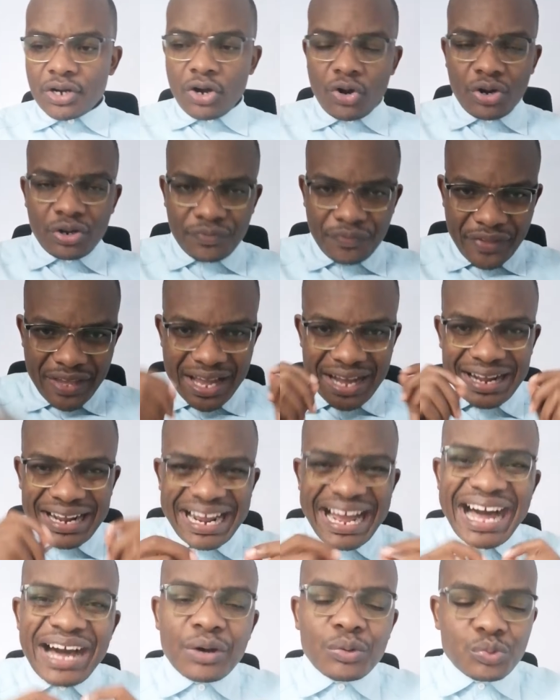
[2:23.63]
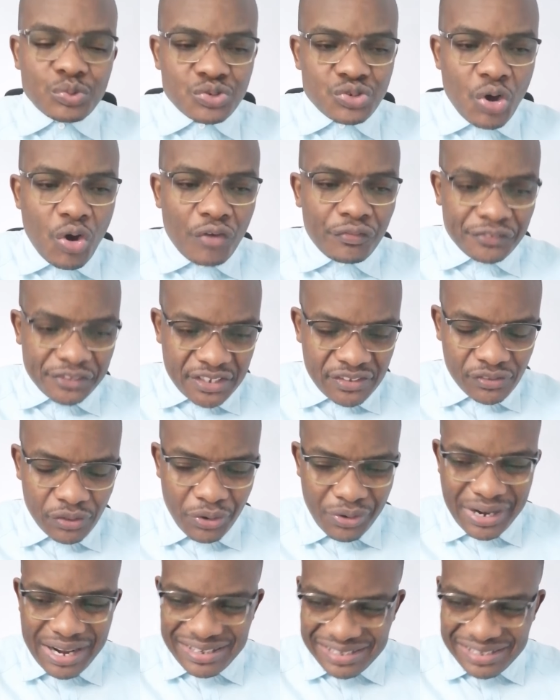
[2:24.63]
on the account of dishonor.